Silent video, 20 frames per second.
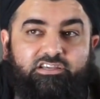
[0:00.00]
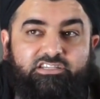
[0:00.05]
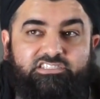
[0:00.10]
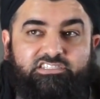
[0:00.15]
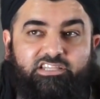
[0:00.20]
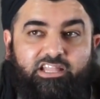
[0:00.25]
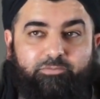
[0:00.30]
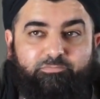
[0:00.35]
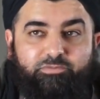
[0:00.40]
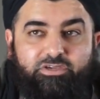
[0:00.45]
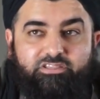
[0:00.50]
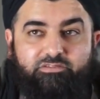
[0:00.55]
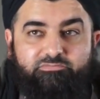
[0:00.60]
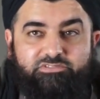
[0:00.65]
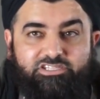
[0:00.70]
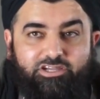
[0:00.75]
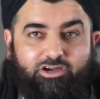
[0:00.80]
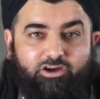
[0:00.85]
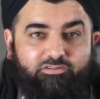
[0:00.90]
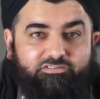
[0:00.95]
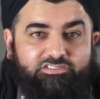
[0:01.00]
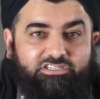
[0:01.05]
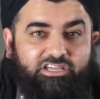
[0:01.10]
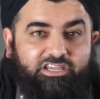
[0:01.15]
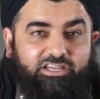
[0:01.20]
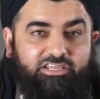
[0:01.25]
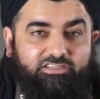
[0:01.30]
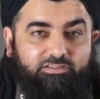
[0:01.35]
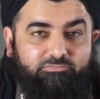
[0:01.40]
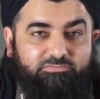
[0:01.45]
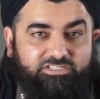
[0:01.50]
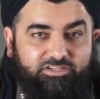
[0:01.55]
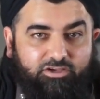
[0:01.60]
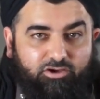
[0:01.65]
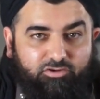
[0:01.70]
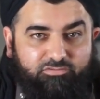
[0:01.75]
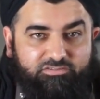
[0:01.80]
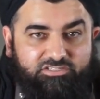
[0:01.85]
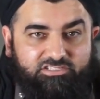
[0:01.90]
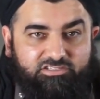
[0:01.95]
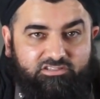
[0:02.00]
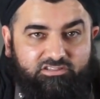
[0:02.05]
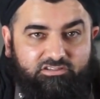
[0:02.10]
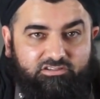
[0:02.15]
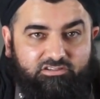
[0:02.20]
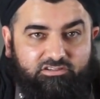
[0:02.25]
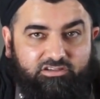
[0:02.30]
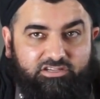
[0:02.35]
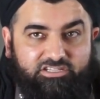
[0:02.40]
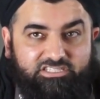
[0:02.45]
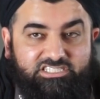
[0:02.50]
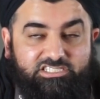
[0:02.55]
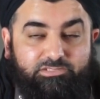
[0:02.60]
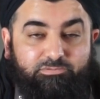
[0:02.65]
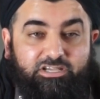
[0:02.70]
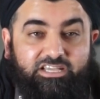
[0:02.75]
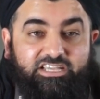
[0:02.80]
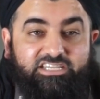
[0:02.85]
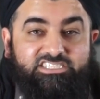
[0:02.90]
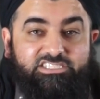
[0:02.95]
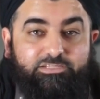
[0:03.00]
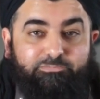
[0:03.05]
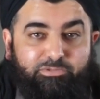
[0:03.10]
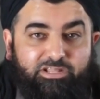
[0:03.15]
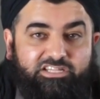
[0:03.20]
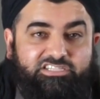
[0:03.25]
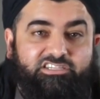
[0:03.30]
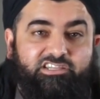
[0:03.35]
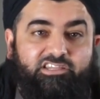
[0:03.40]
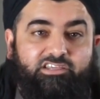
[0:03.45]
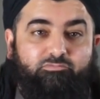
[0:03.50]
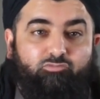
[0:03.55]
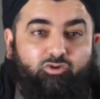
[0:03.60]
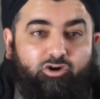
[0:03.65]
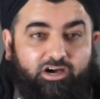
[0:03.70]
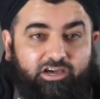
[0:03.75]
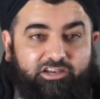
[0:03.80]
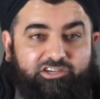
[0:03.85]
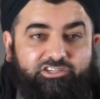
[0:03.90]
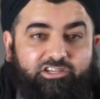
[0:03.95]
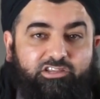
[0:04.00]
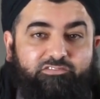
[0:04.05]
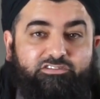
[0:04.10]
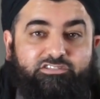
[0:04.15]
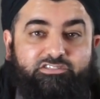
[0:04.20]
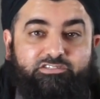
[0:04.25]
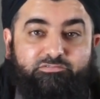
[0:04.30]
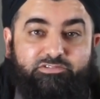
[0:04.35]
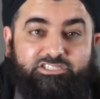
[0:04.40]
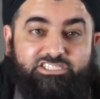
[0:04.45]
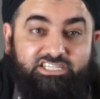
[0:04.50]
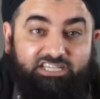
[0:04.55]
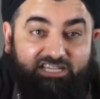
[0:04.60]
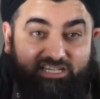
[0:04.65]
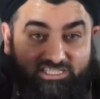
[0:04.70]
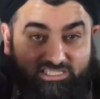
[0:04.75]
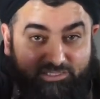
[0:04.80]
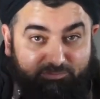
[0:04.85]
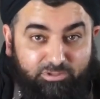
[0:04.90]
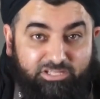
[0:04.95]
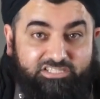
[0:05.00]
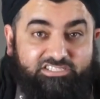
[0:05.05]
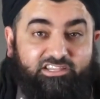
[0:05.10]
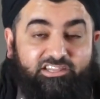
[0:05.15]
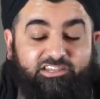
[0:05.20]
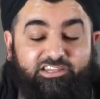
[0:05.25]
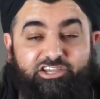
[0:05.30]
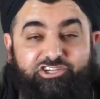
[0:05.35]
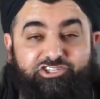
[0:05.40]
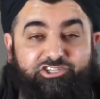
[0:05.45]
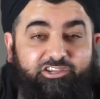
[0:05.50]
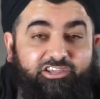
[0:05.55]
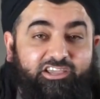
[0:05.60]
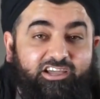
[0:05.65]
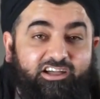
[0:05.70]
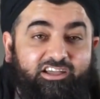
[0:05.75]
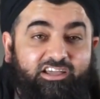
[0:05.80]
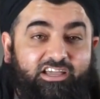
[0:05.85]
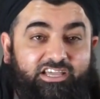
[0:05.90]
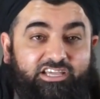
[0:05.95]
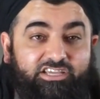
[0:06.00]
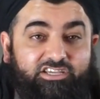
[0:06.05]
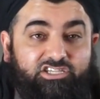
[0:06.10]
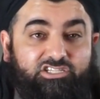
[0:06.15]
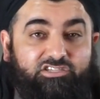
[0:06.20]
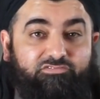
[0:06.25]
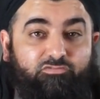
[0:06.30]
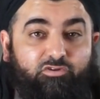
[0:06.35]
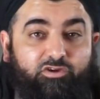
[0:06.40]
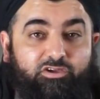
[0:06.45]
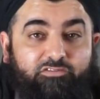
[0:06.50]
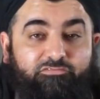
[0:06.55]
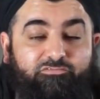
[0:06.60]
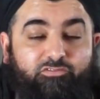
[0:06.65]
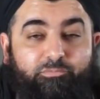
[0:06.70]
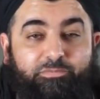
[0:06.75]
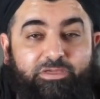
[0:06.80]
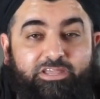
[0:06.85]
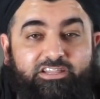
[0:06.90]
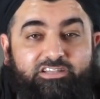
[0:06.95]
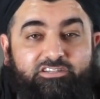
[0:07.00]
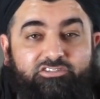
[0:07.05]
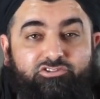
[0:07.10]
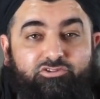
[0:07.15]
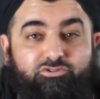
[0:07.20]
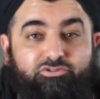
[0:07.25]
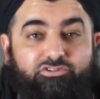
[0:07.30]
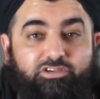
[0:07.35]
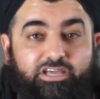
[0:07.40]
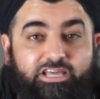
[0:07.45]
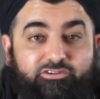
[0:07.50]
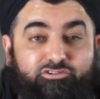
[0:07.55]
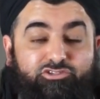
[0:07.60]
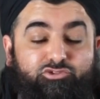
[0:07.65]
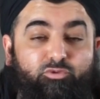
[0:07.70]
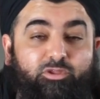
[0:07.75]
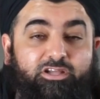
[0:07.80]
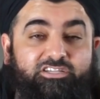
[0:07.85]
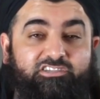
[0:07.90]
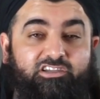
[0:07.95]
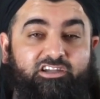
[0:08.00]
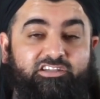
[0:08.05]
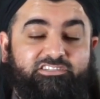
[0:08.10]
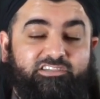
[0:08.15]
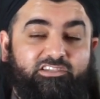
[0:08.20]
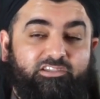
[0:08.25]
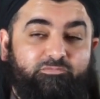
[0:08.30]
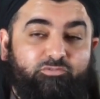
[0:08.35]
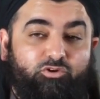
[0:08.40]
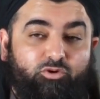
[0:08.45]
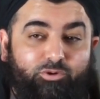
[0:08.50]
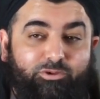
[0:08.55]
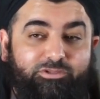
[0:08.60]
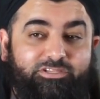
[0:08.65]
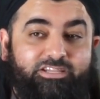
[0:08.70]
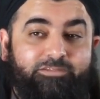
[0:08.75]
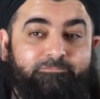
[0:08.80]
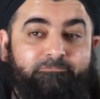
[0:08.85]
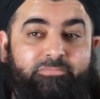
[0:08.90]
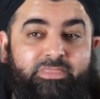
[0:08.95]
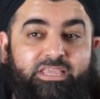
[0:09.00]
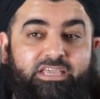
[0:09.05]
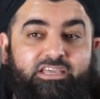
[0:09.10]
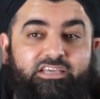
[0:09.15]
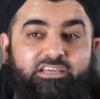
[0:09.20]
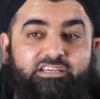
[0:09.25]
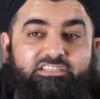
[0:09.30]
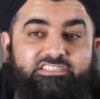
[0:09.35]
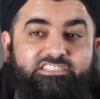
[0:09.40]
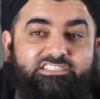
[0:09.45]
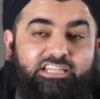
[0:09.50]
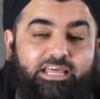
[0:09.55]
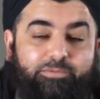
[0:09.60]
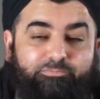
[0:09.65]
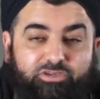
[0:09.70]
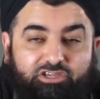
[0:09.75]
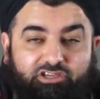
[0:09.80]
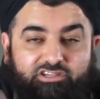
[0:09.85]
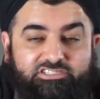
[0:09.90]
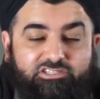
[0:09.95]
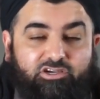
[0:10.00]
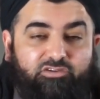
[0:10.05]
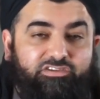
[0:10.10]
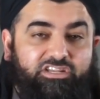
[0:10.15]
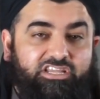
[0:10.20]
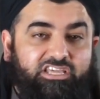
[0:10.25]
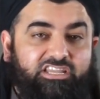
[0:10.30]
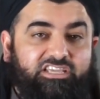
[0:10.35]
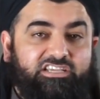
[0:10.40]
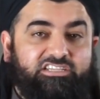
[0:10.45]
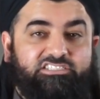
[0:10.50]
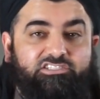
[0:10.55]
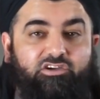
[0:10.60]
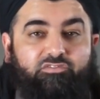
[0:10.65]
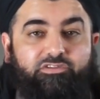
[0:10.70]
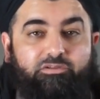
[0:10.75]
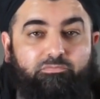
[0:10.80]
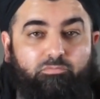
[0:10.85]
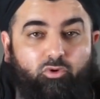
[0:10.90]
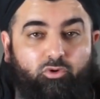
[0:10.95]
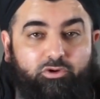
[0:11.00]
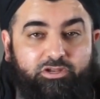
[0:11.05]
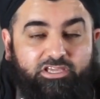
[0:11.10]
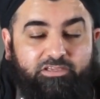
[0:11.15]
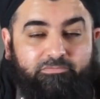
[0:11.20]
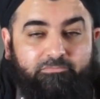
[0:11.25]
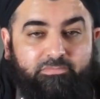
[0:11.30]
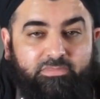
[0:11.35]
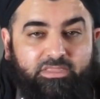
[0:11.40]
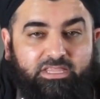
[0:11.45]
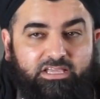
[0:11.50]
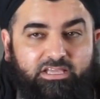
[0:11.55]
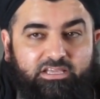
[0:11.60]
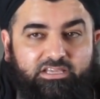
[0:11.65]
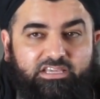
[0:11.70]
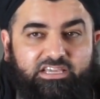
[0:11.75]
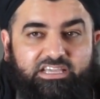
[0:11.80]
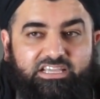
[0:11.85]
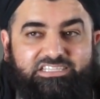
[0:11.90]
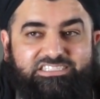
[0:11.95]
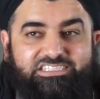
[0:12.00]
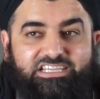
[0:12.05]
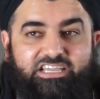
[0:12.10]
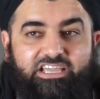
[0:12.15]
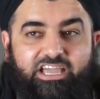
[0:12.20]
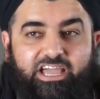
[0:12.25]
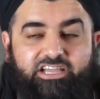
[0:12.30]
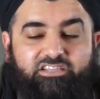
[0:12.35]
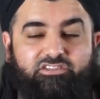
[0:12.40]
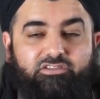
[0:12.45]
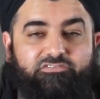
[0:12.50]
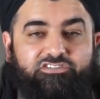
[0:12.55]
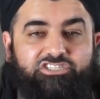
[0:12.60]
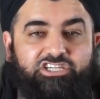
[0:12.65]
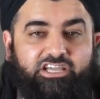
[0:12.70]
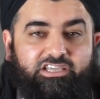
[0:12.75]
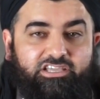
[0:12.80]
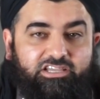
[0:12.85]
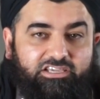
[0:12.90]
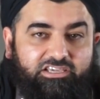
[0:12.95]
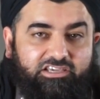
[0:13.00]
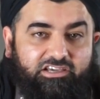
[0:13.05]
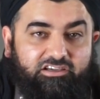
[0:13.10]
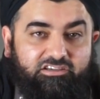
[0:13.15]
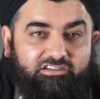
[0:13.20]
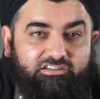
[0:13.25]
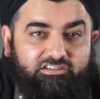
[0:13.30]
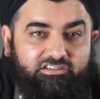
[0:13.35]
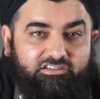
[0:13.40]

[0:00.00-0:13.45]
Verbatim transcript: slapping themselves, hitting themselves, explicitly in Bukhari Sharif, explicitly in our Sharia, is for, forbidden to, and Rasulullah called it slapping yourself and hitting yourself in mourning is an act of jahiliyyah